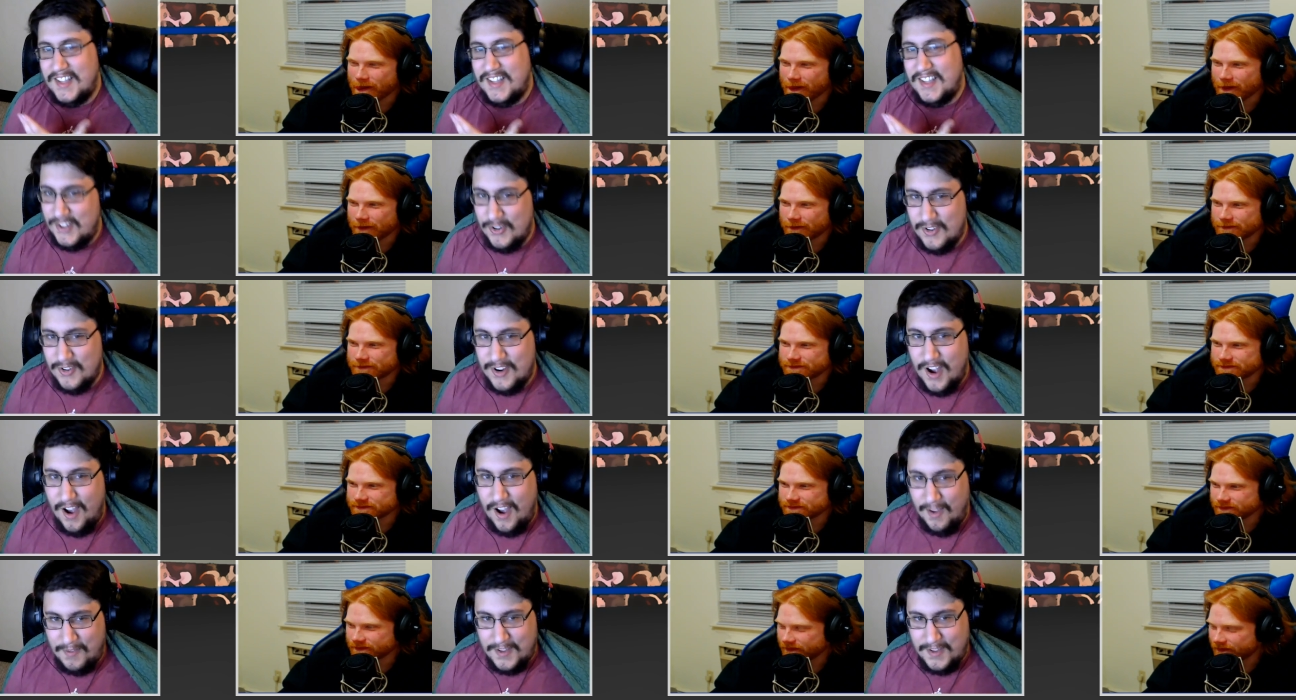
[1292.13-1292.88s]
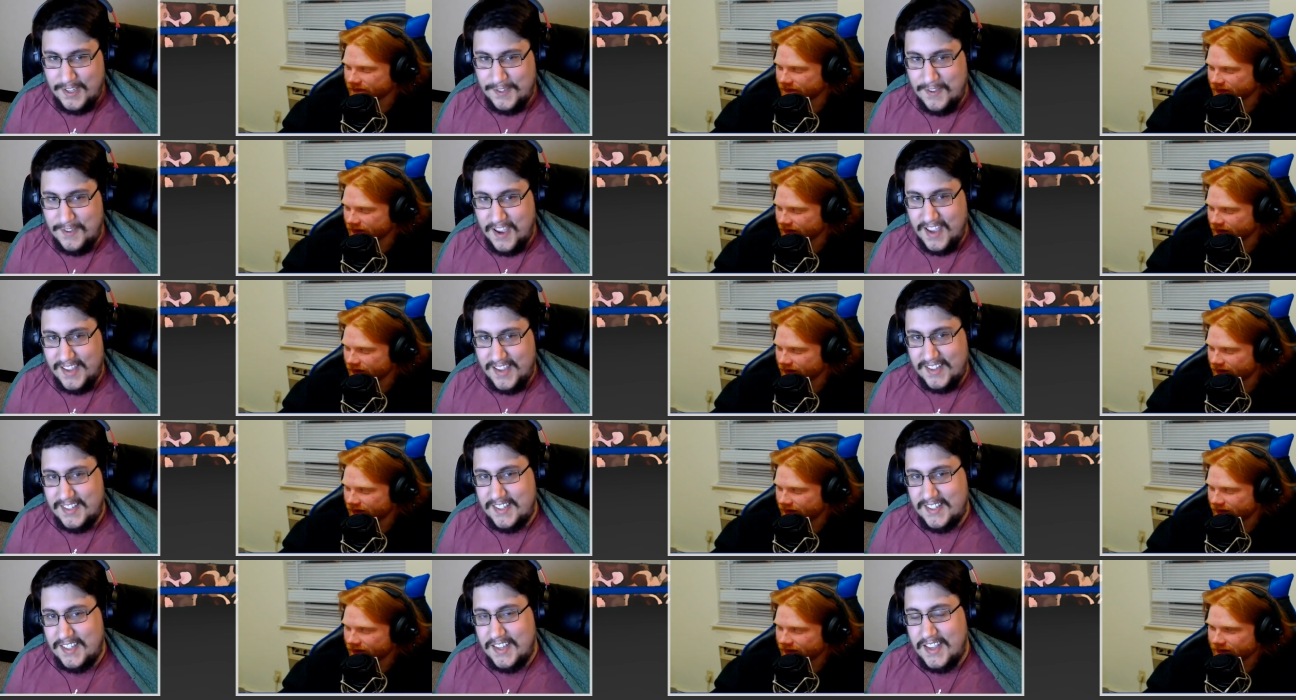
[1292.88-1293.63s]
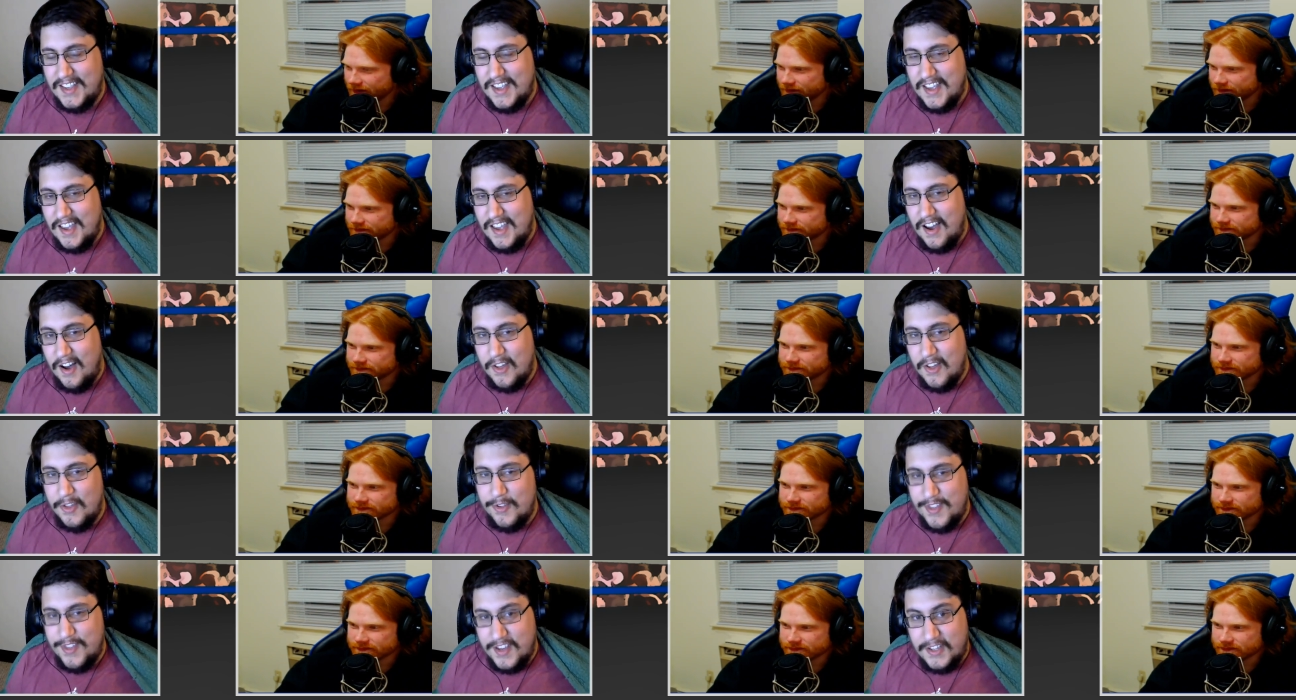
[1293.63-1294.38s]
Speaker 1: on Joe Coffey's face.
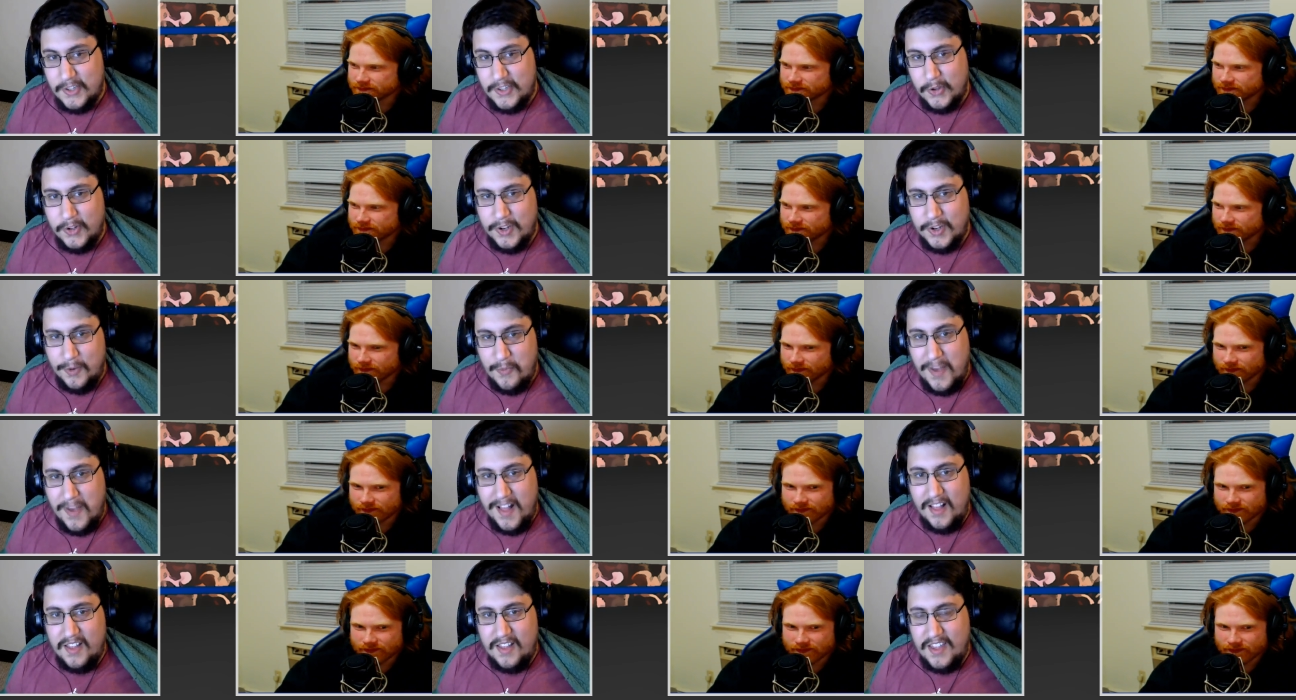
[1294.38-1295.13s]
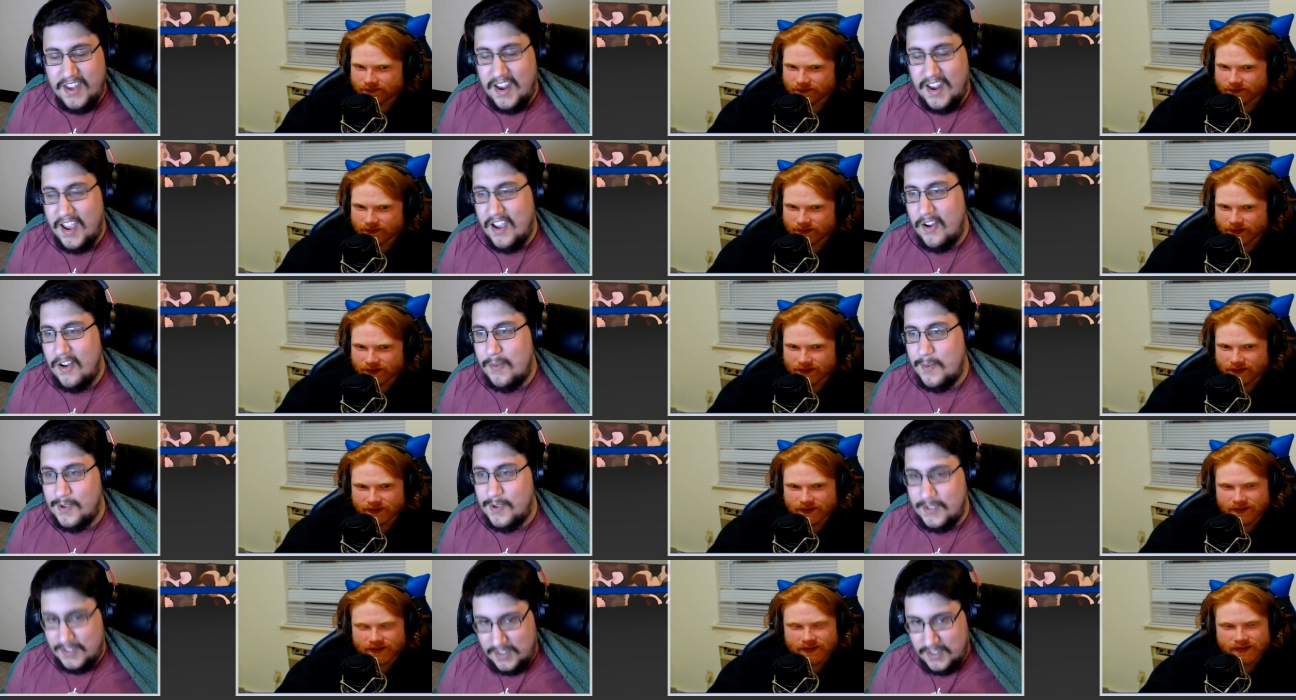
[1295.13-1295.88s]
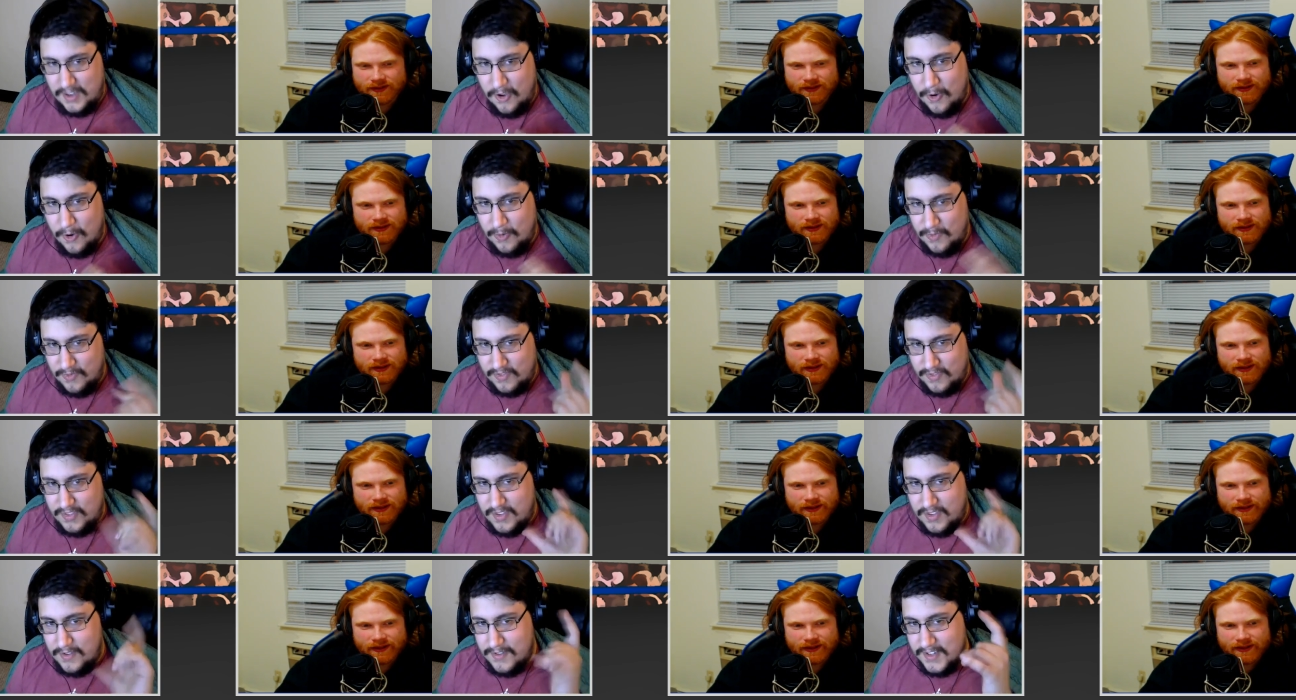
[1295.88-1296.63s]
Although they sold it well, and I almost you know
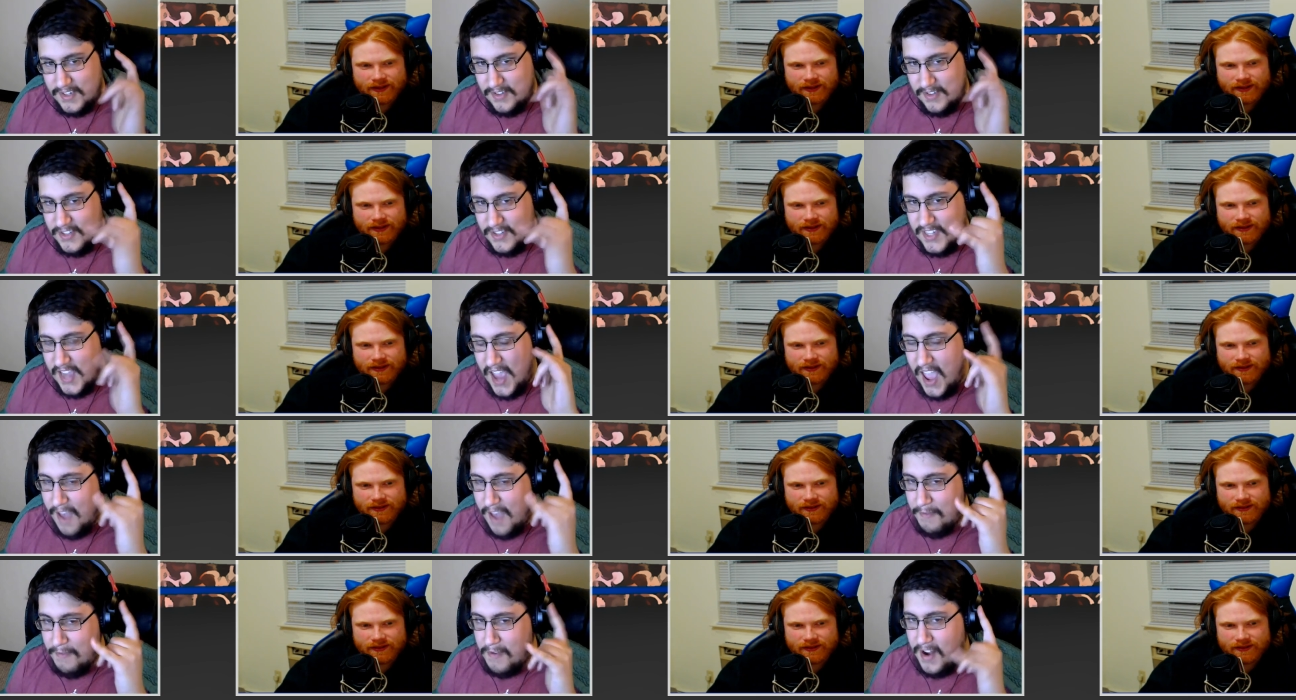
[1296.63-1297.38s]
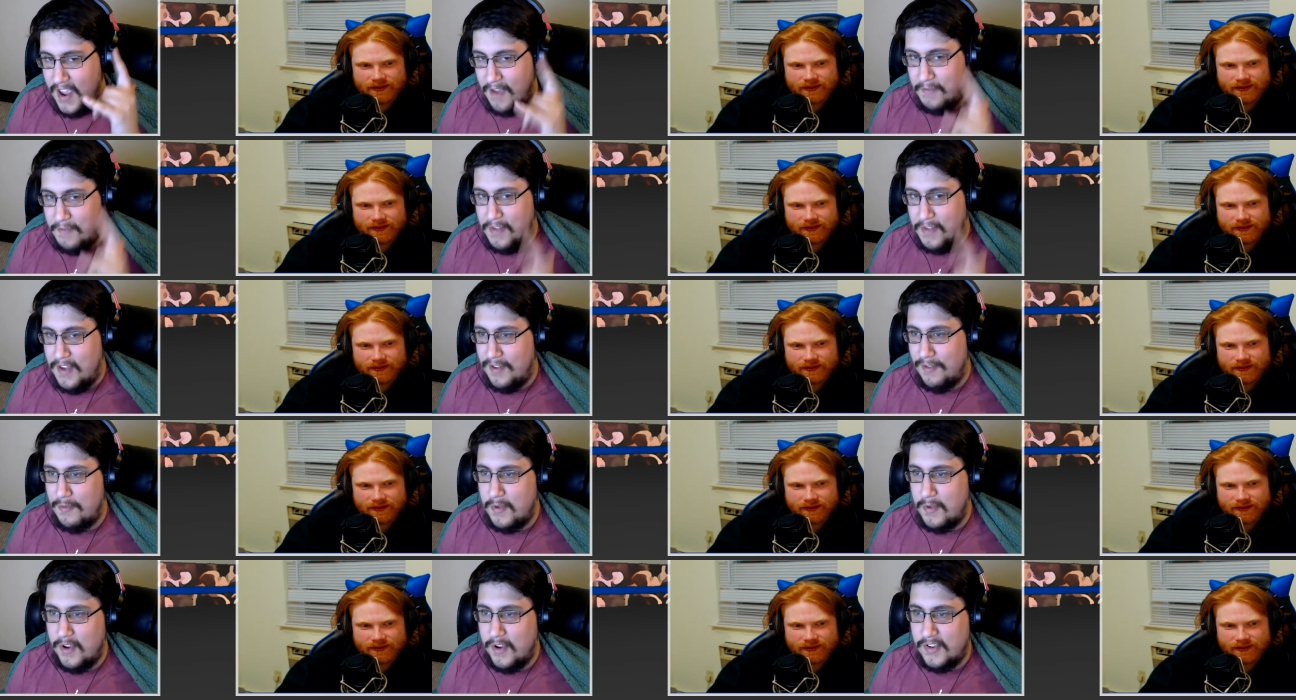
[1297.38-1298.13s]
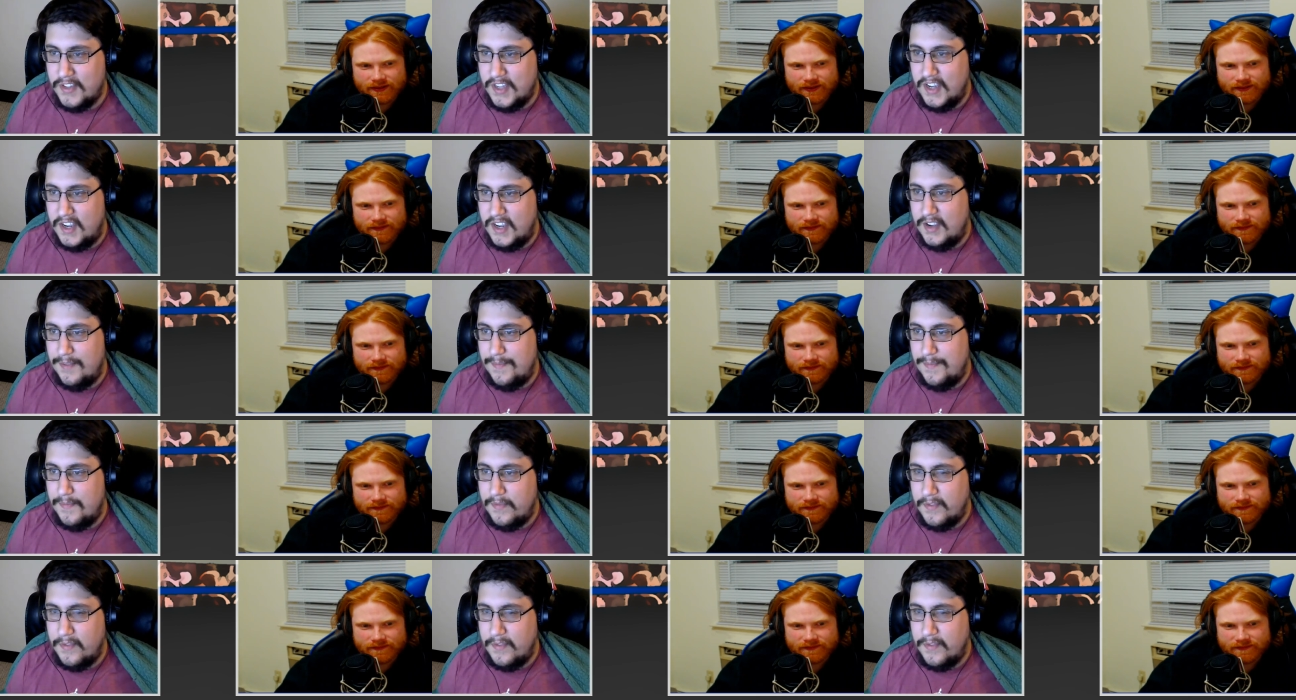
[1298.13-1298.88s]
there was it was a half and half thing for me. I was like,
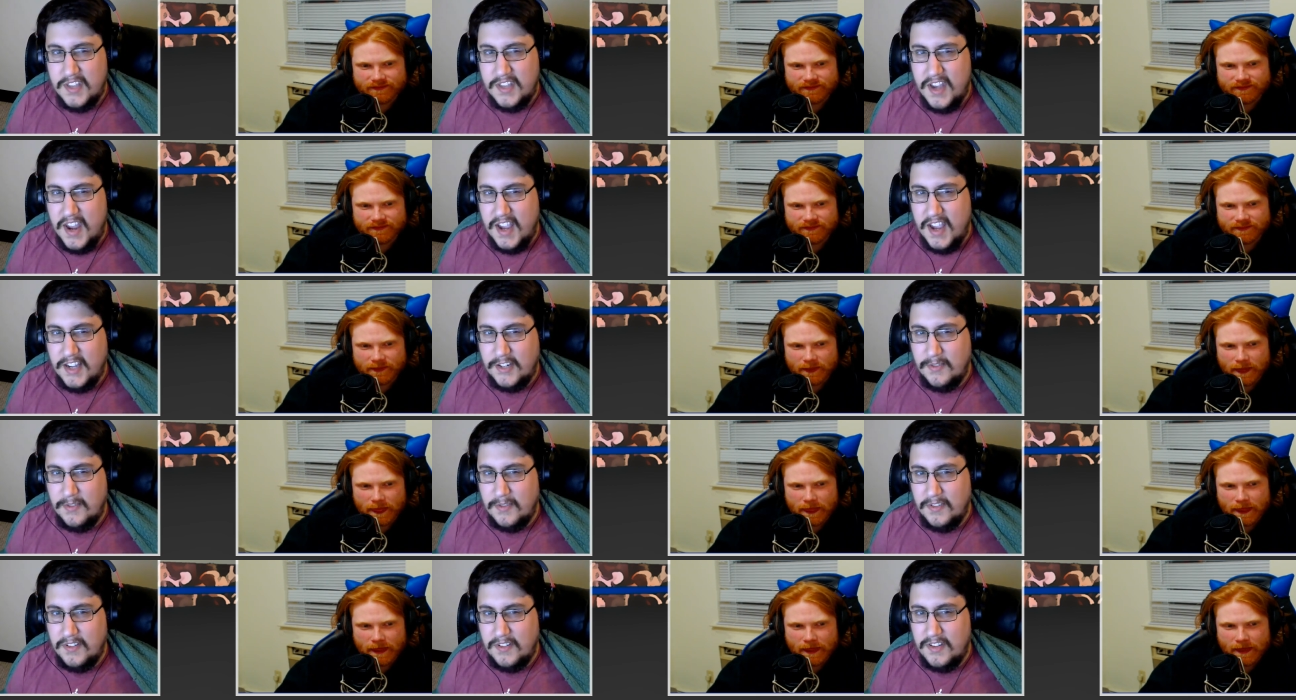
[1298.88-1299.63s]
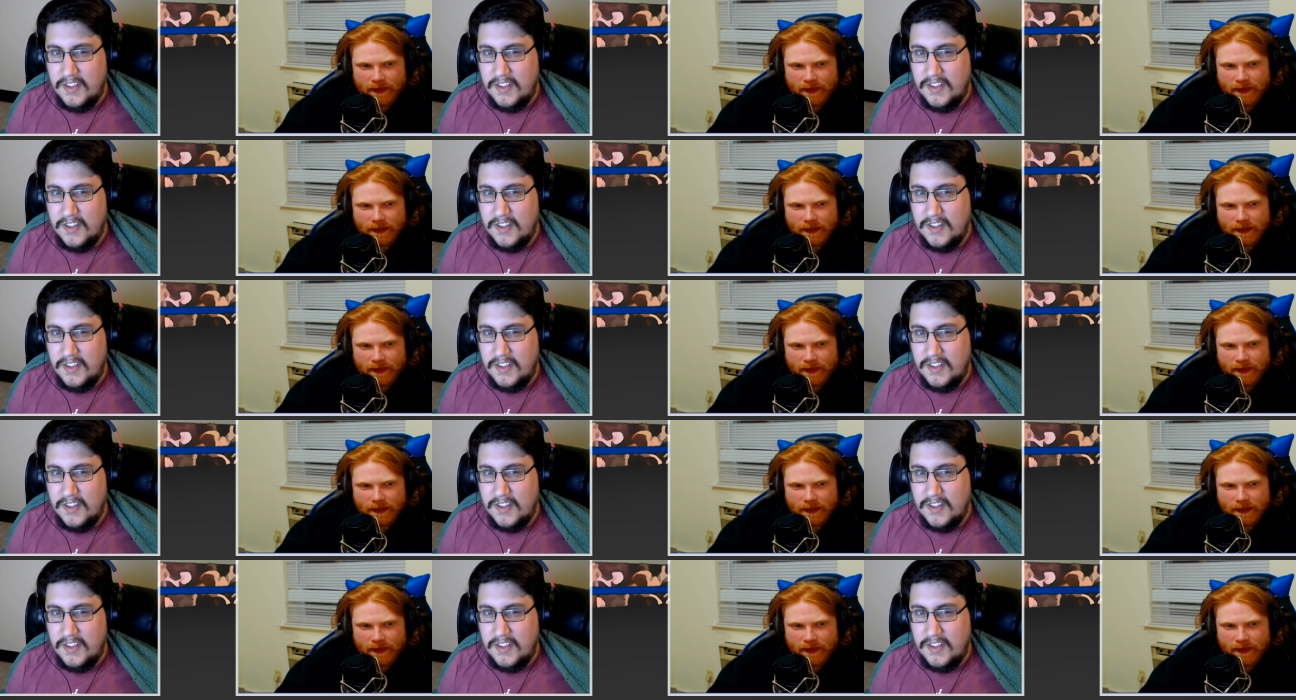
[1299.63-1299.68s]
was that actual?